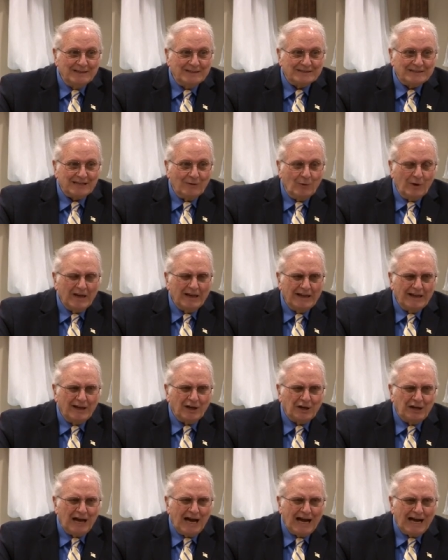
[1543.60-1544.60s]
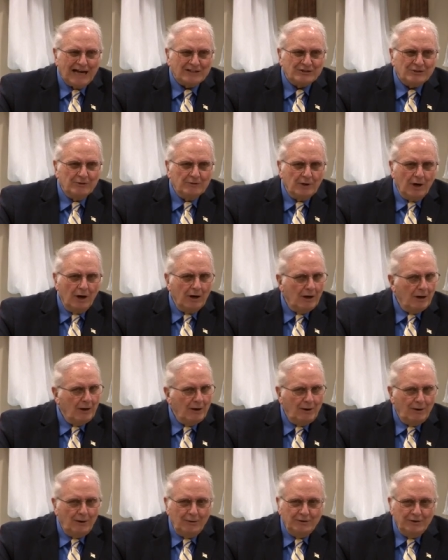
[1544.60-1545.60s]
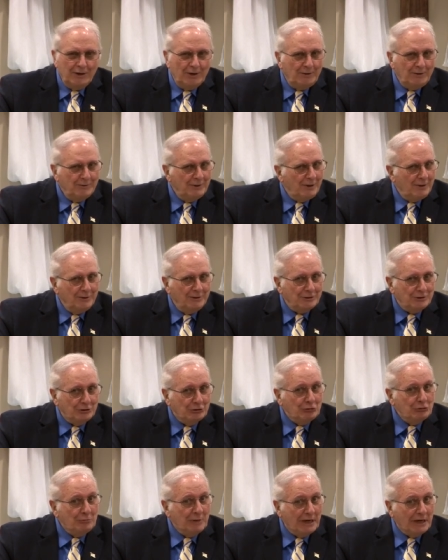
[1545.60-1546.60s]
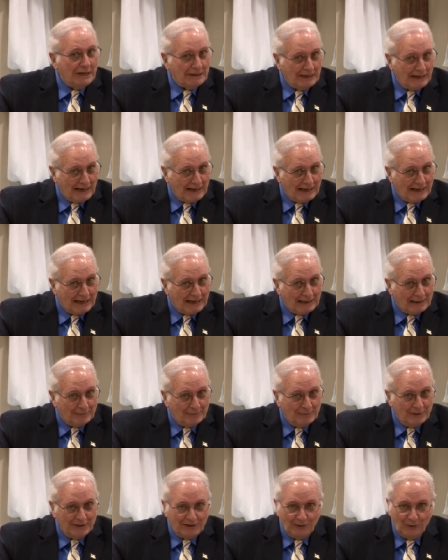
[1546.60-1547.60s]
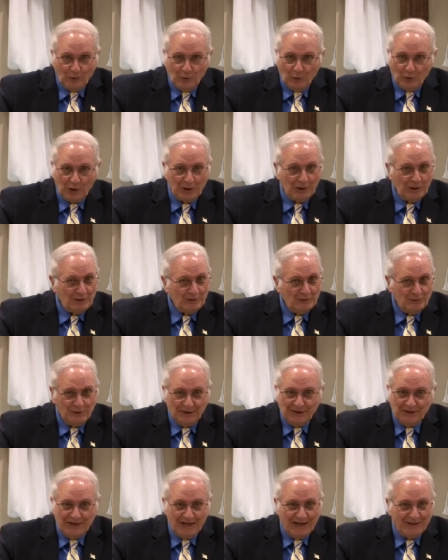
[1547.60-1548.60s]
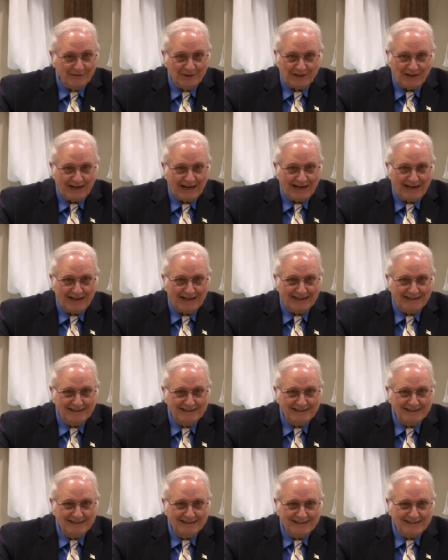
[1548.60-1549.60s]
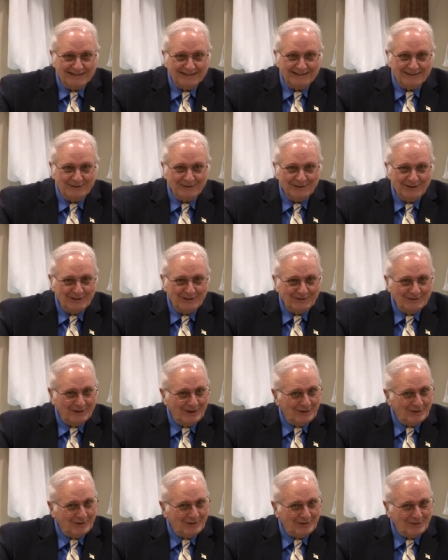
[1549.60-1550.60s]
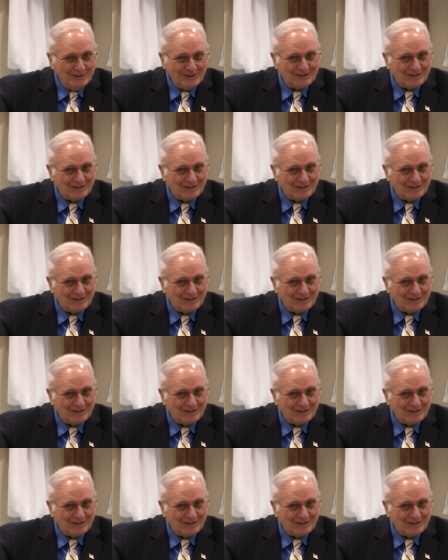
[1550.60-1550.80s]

say, well, it'll die soon. No, no, no, no. You may die, but the Word will never die. Oh, no, no,